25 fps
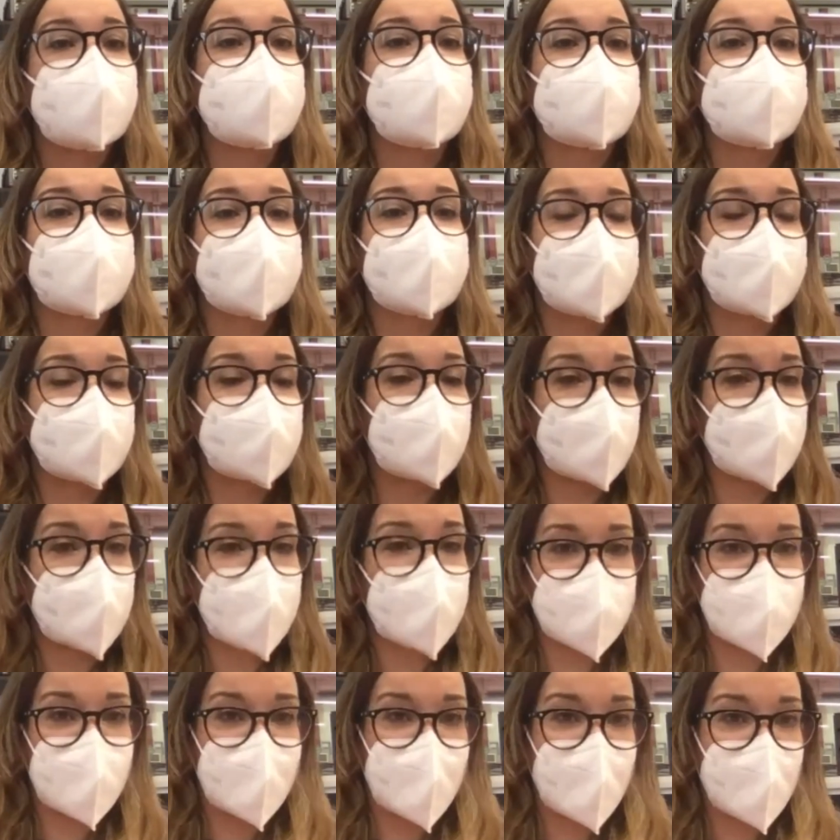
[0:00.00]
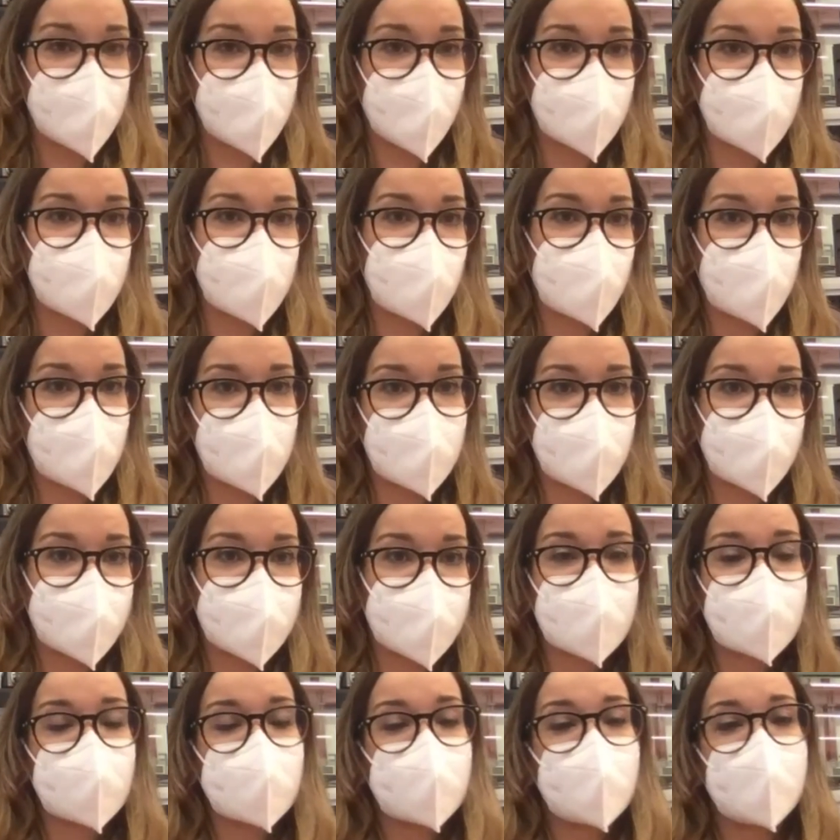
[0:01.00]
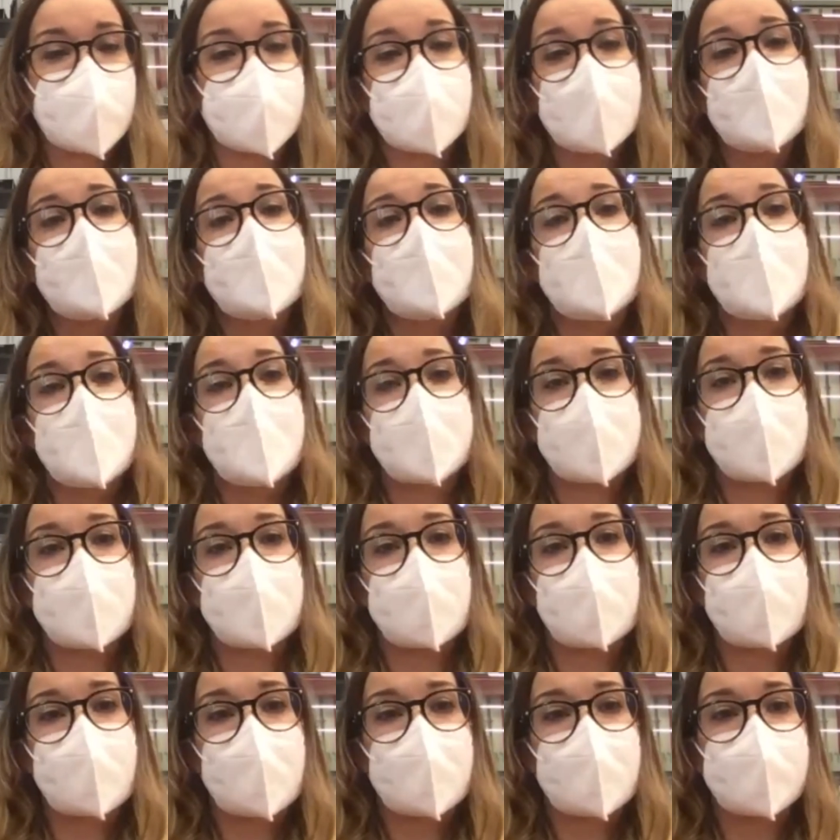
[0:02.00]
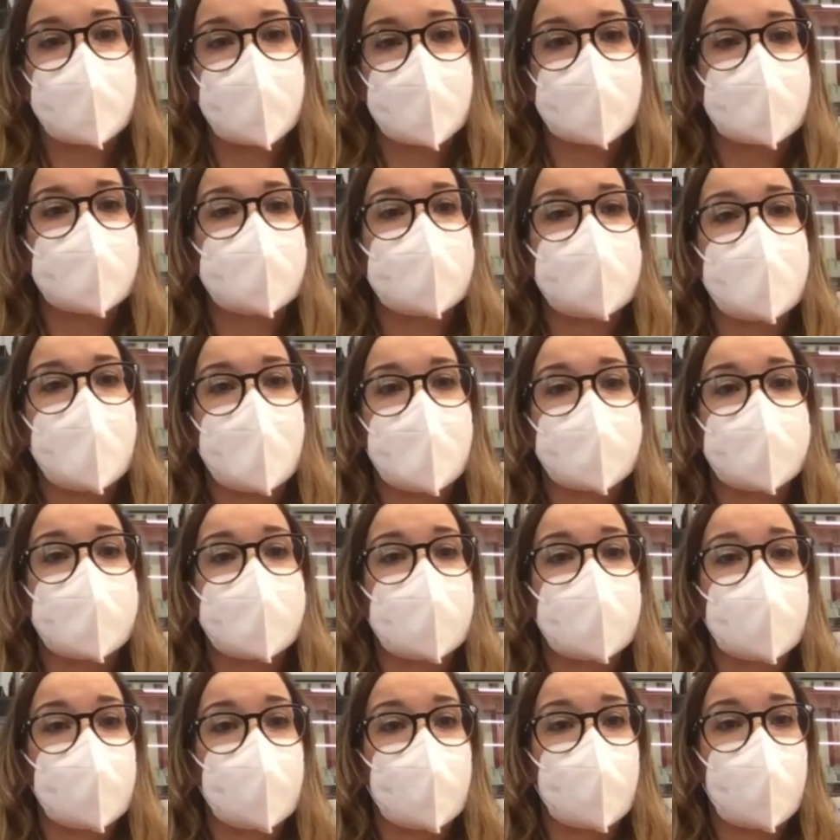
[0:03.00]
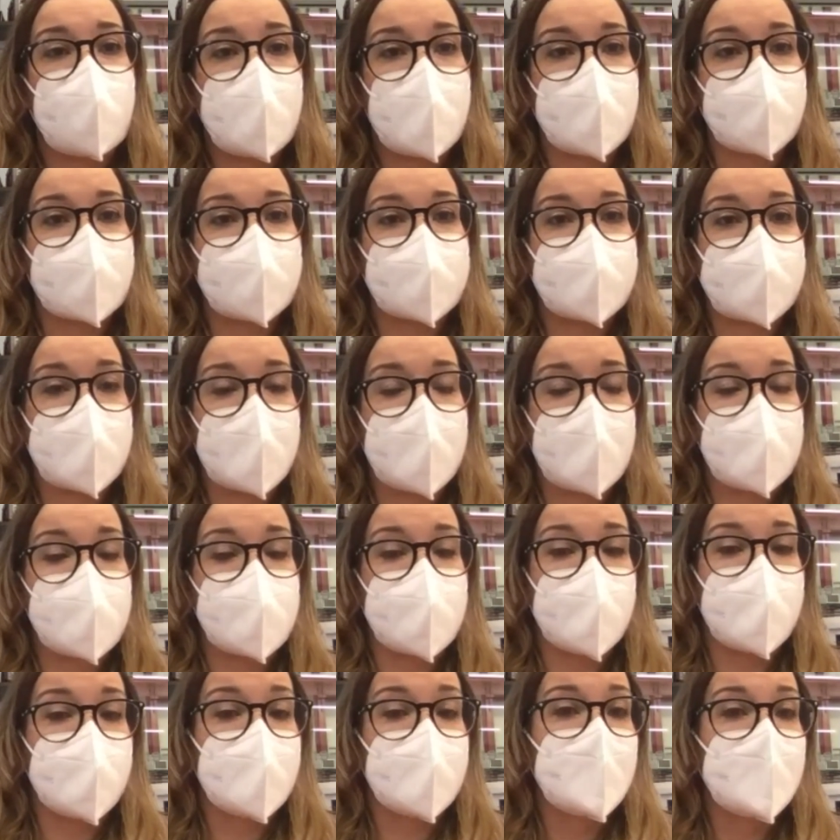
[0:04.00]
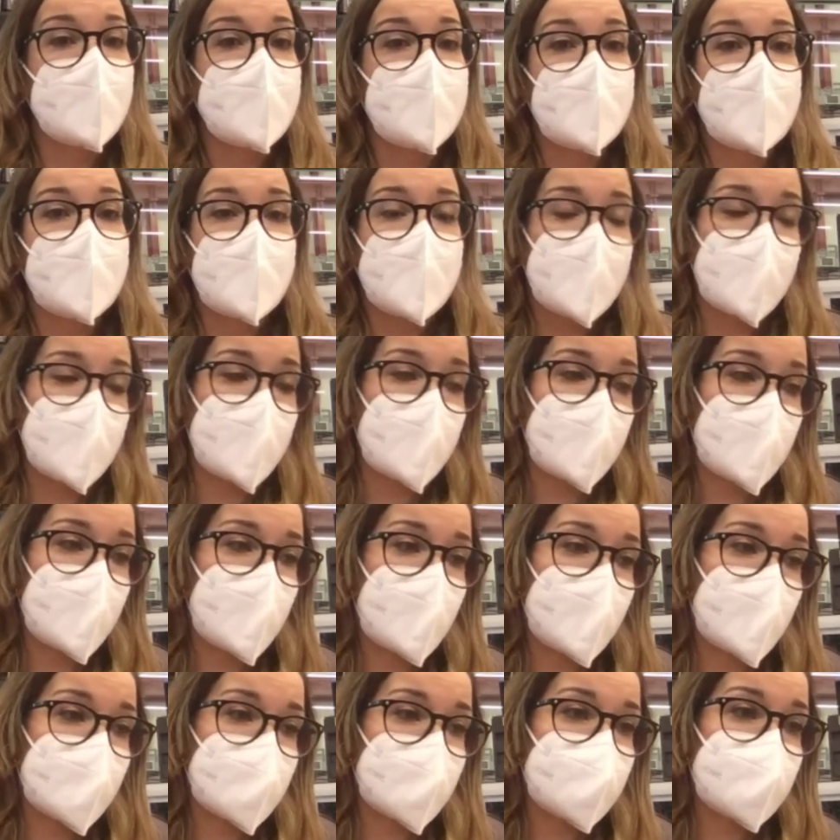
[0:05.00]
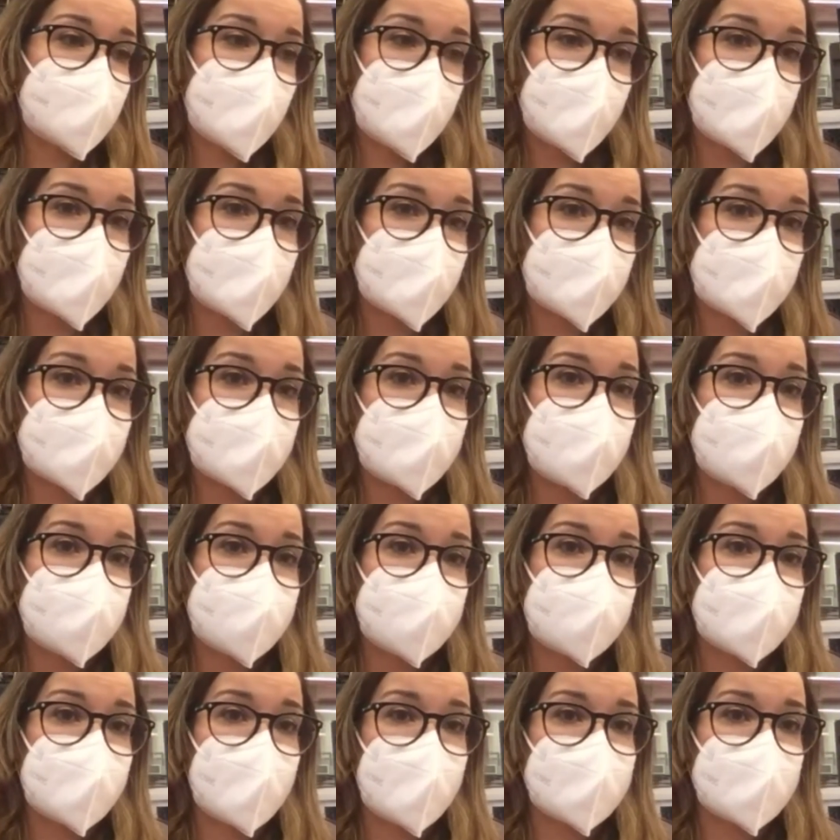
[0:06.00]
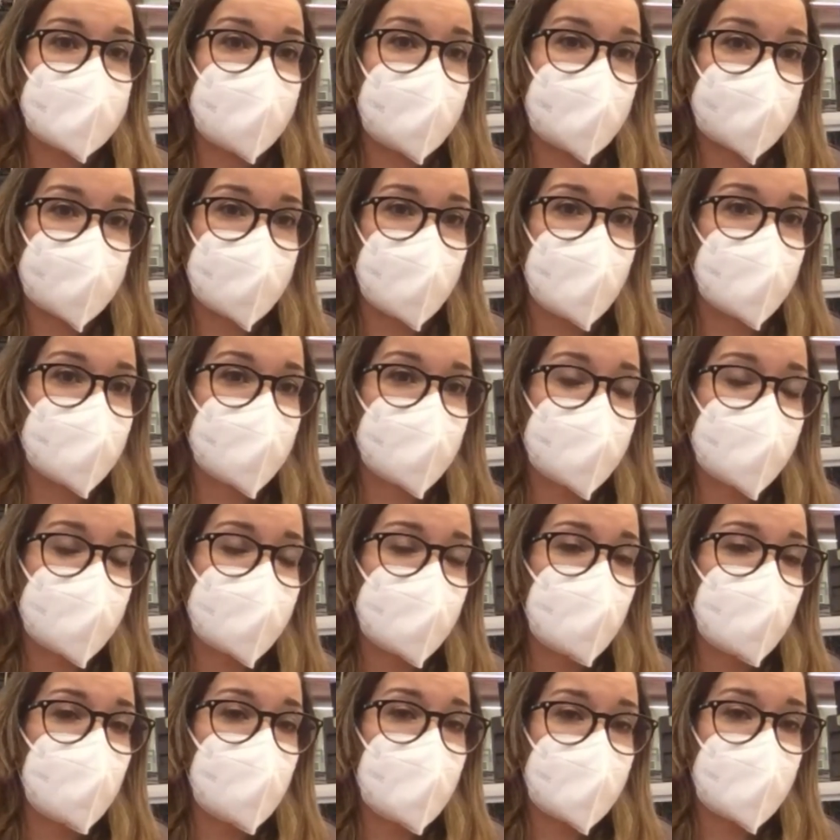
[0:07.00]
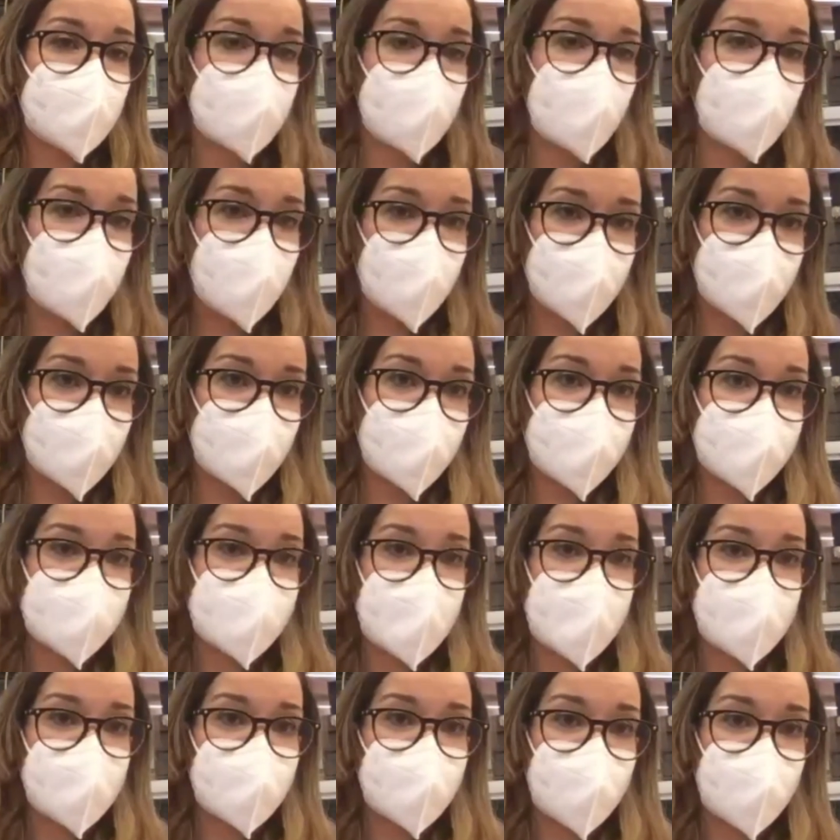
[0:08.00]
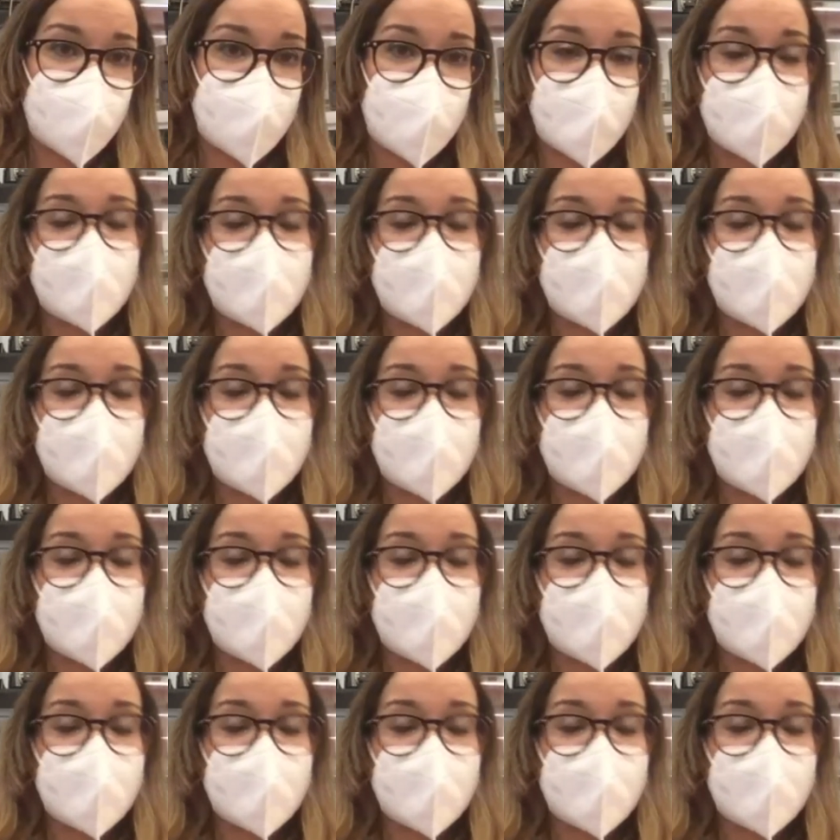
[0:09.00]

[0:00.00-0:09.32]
is kind of superposition, and the probability that you have some states that are not where you want them to be.